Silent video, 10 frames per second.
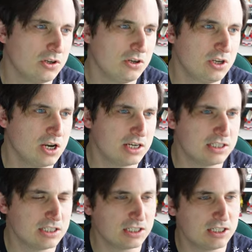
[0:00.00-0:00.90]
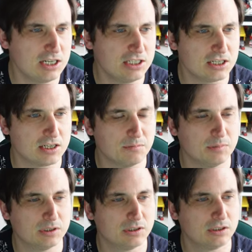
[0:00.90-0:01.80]
United
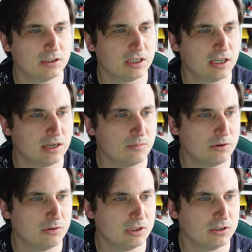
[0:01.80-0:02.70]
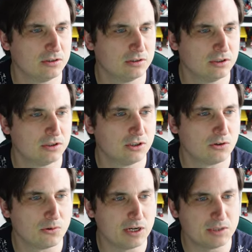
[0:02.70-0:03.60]
Kingdom. And we're in
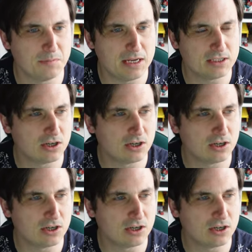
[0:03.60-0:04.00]
Greenwich Mean